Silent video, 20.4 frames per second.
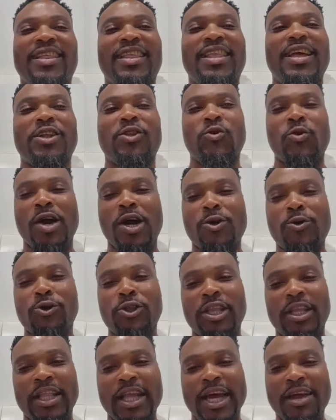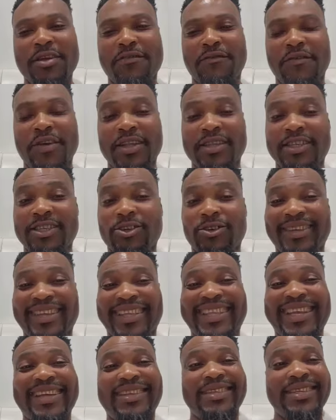That the one holding that event. is on the
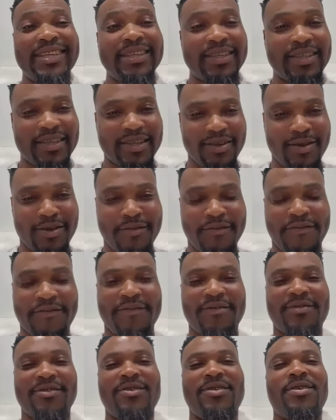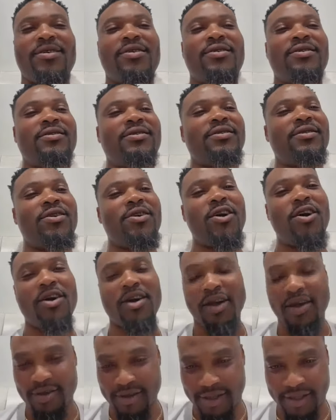13th of
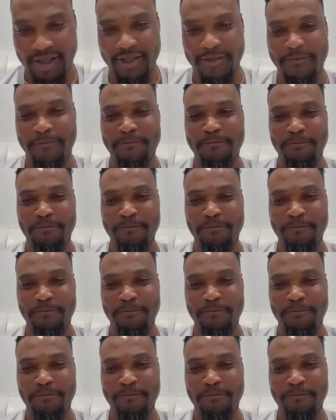August.